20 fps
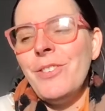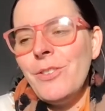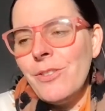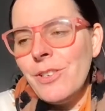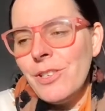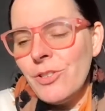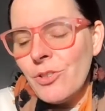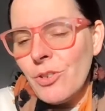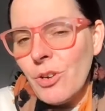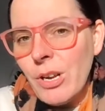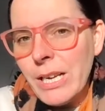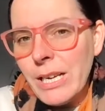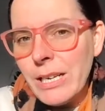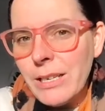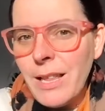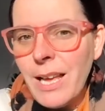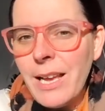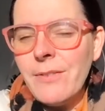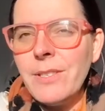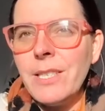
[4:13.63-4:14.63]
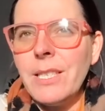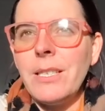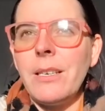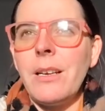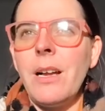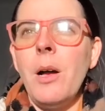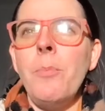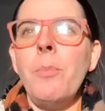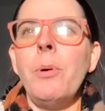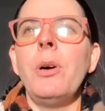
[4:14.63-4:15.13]
to enjoy our lives as a
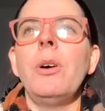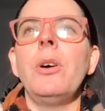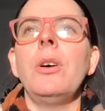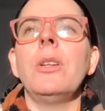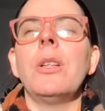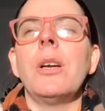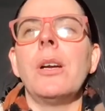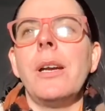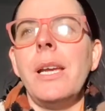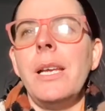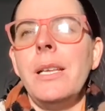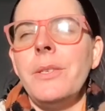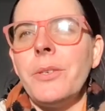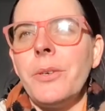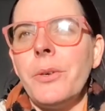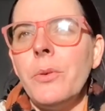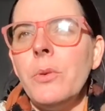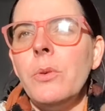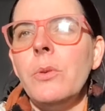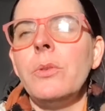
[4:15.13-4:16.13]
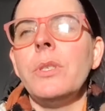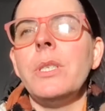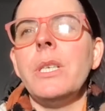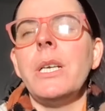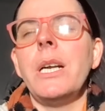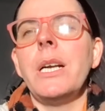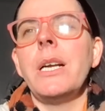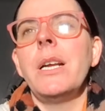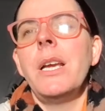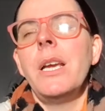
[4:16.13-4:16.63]
couple, our kids are
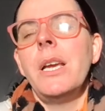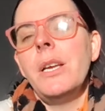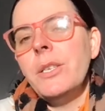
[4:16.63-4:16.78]
older,